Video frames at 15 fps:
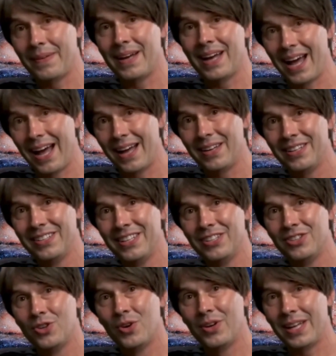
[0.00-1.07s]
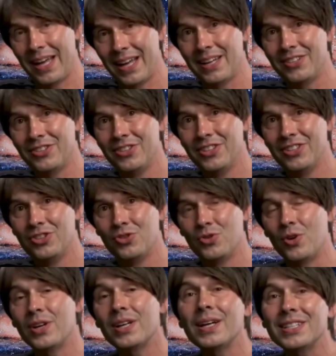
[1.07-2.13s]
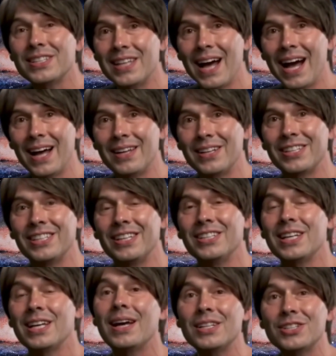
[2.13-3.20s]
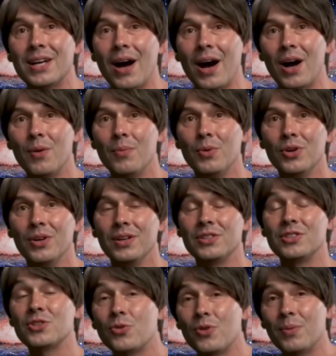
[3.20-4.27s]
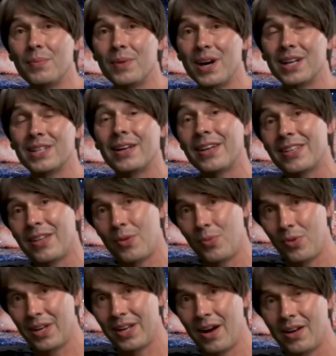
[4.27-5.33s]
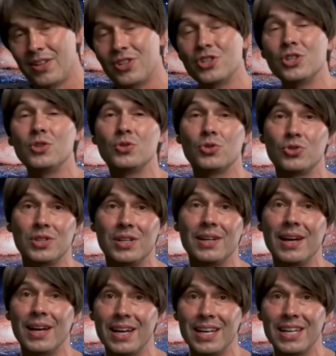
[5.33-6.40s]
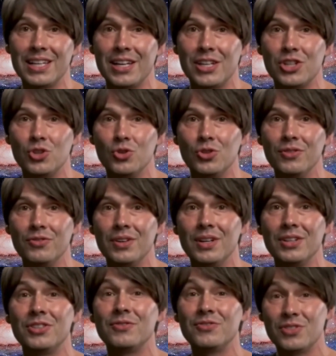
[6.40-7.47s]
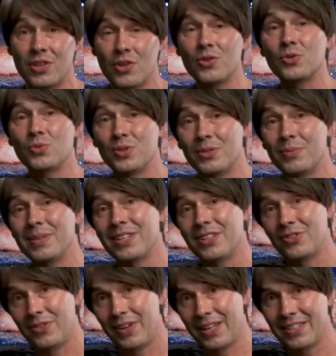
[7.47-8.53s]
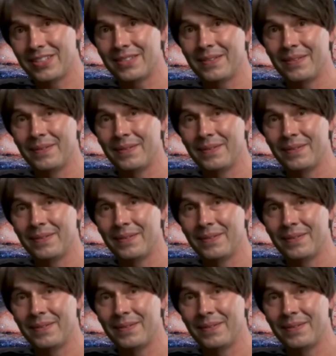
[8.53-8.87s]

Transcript: Atlas is not here to destroy us. Atlas is here to humble us, to remind us that we are children in a universe filled with mysteries.